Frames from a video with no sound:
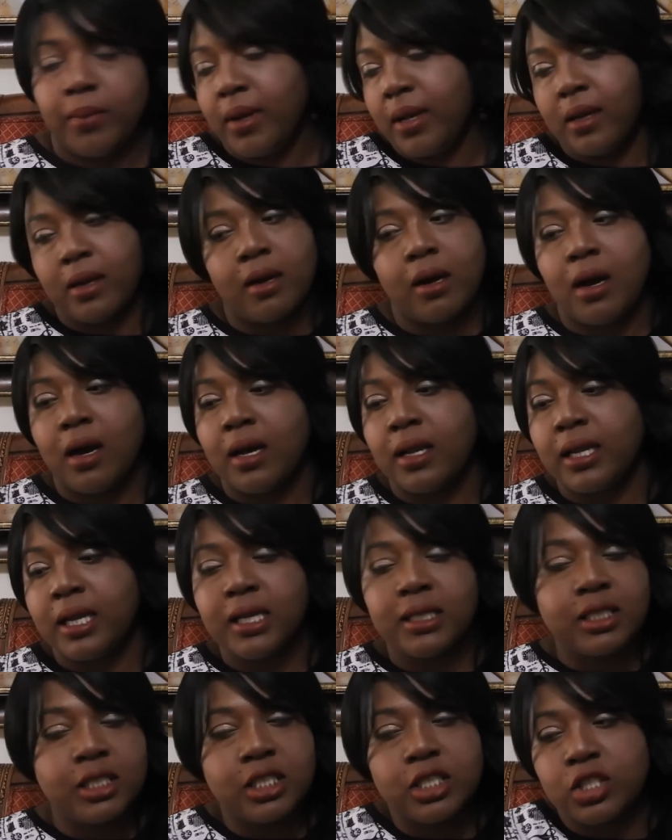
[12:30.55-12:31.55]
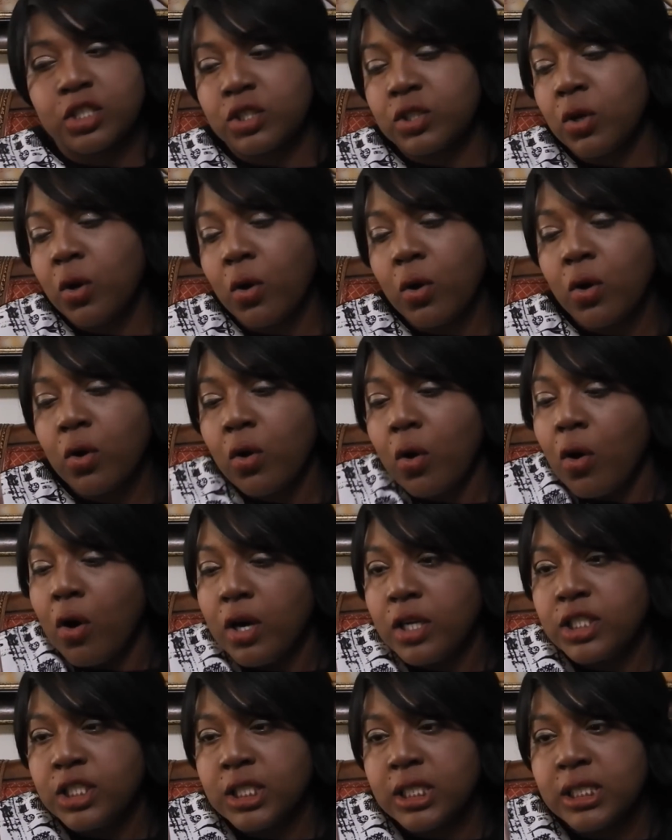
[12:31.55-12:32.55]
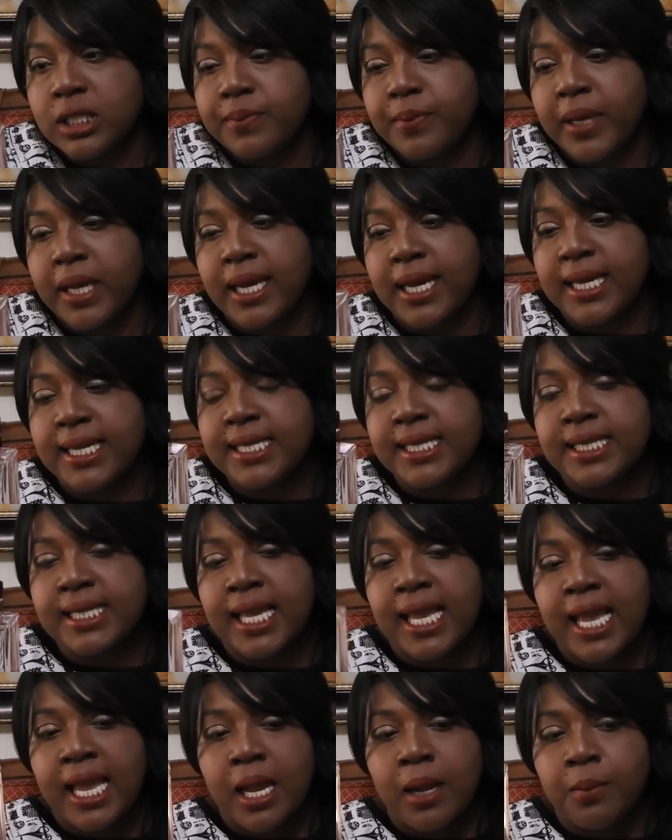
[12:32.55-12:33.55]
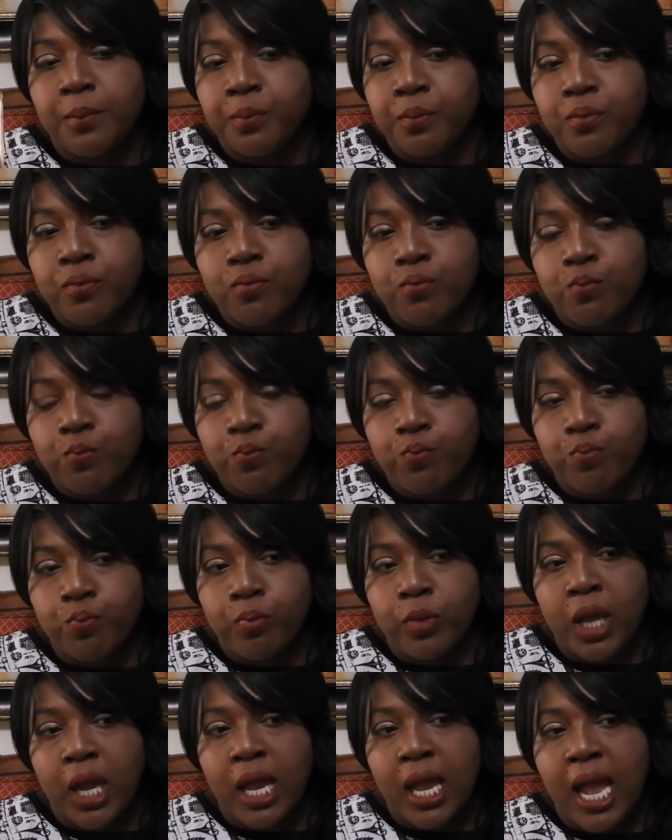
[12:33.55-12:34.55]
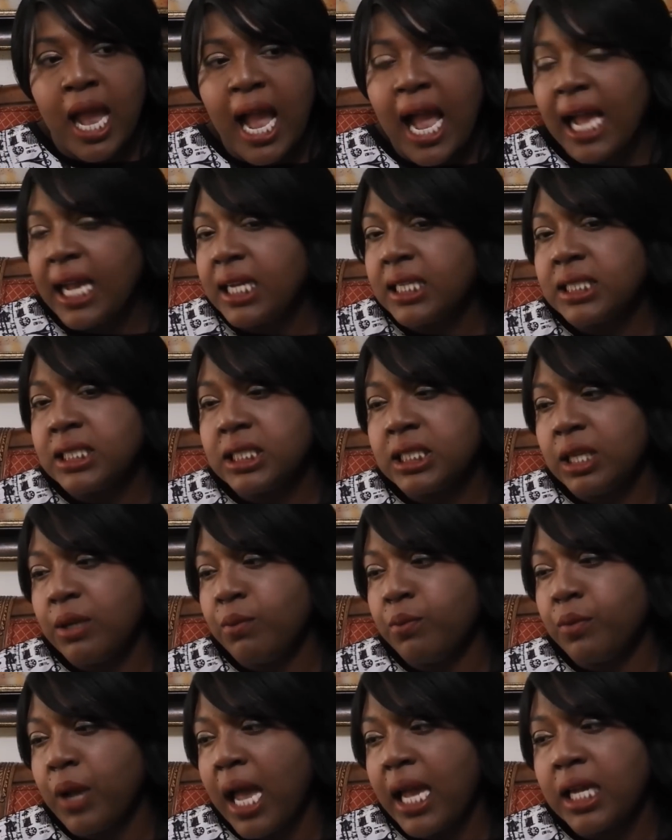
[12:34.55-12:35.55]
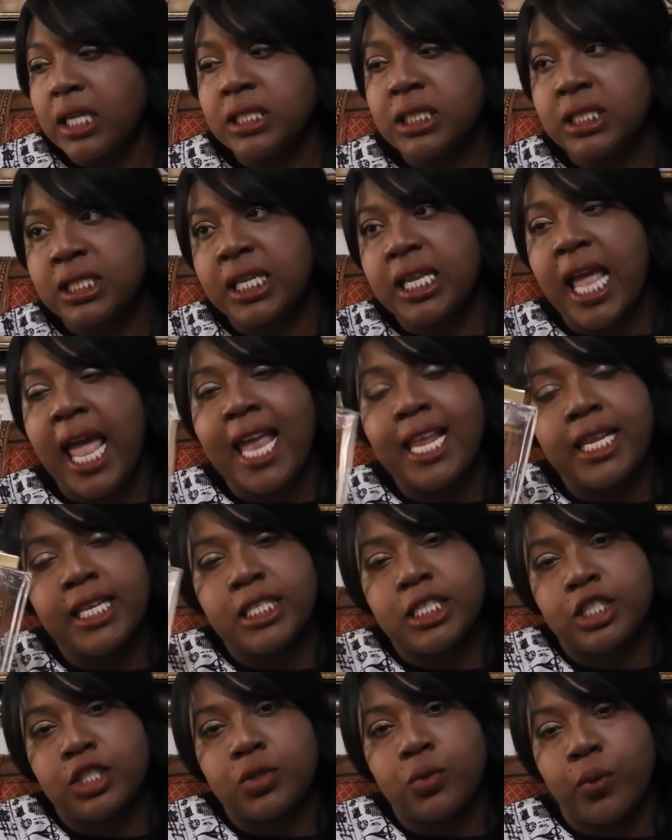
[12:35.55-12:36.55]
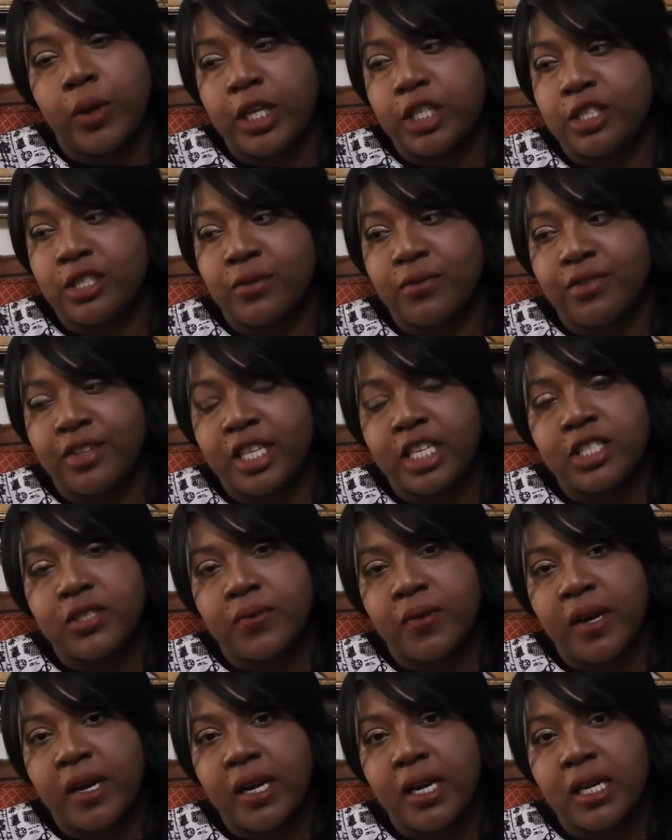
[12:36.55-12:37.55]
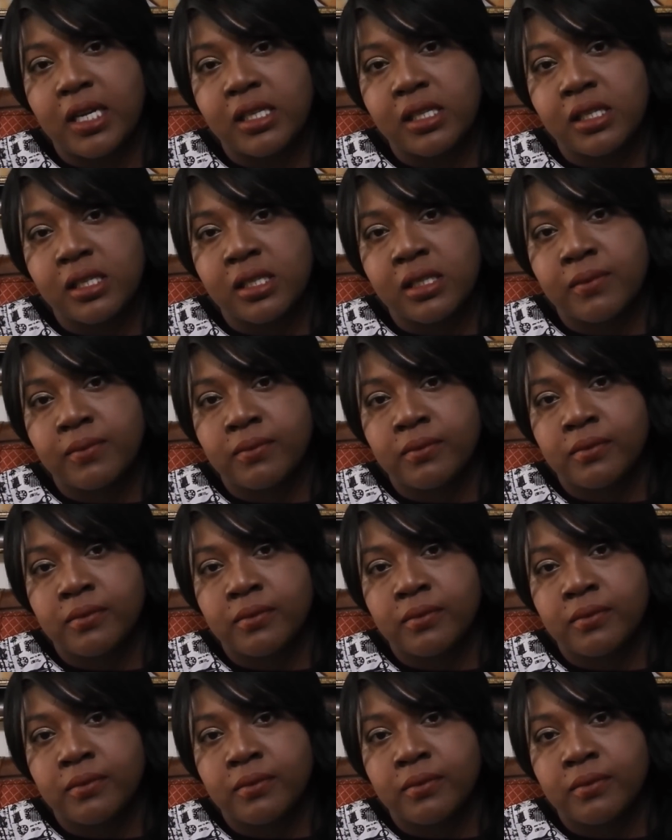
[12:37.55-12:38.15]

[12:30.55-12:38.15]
my God, it's just so gorgeous, because I could see any situation for this fragrance.